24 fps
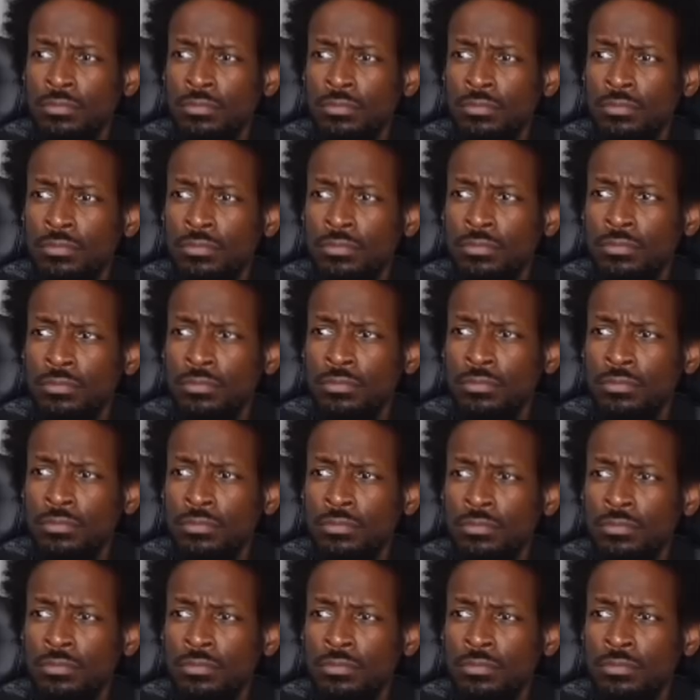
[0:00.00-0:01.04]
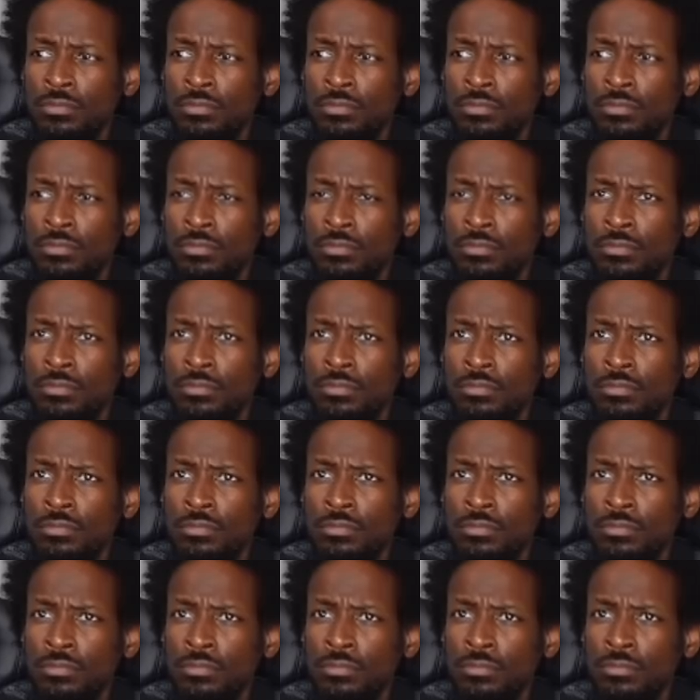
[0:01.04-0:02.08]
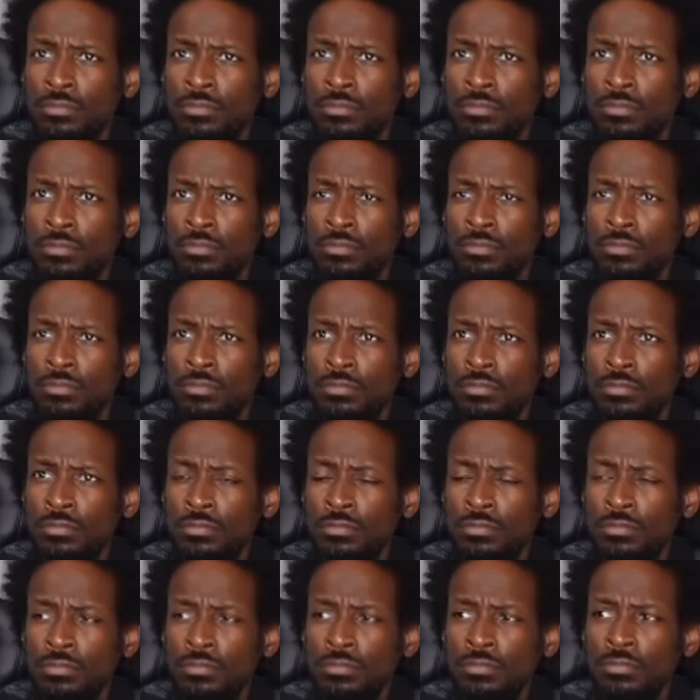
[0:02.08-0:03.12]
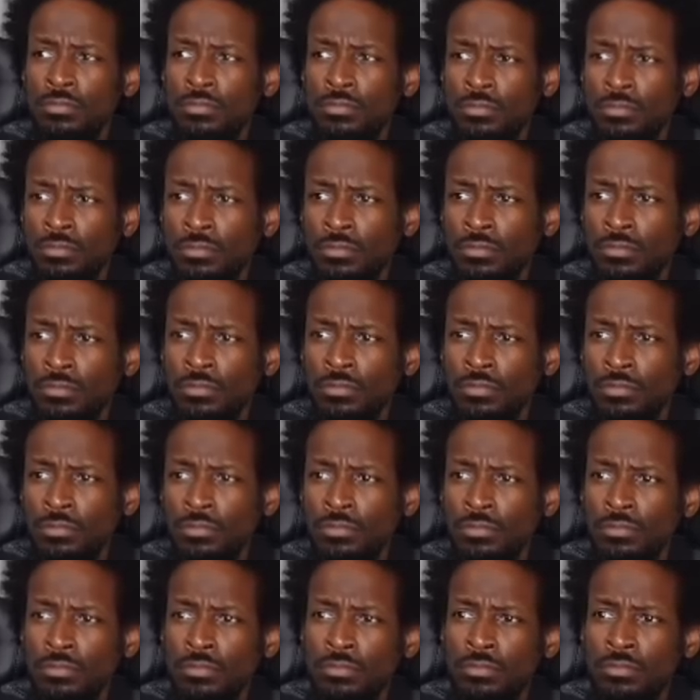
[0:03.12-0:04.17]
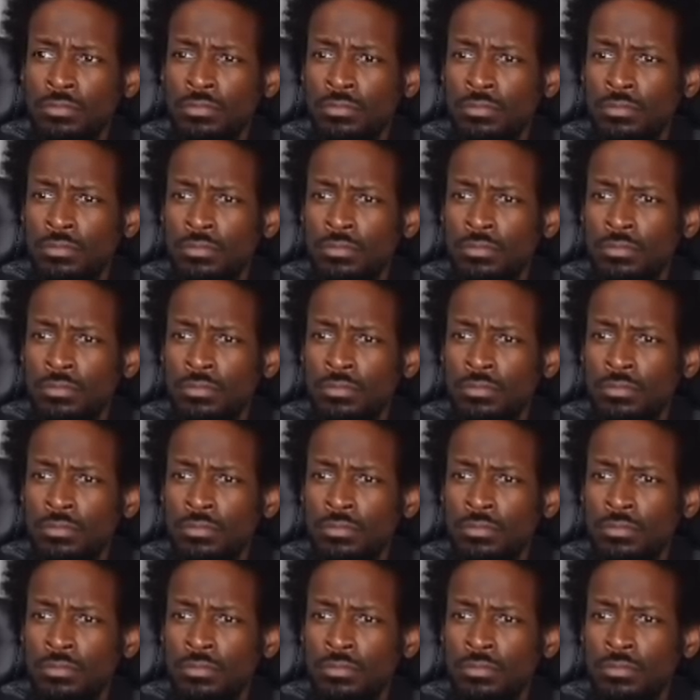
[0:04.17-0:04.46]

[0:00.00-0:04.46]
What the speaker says: [no speech]